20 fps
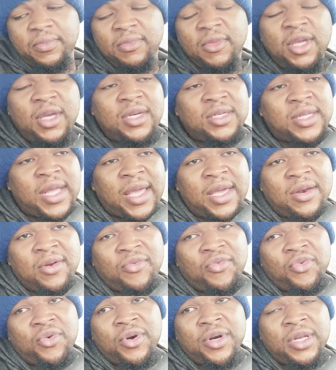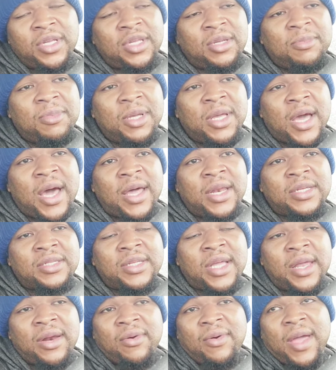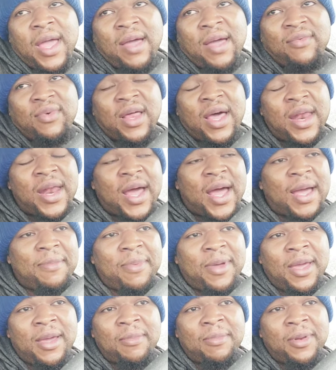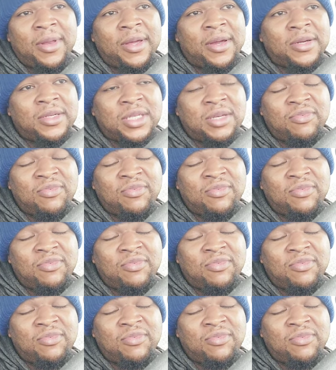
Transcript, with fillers: Because they can afford it, to be honest. They don't have a lot of high paid players.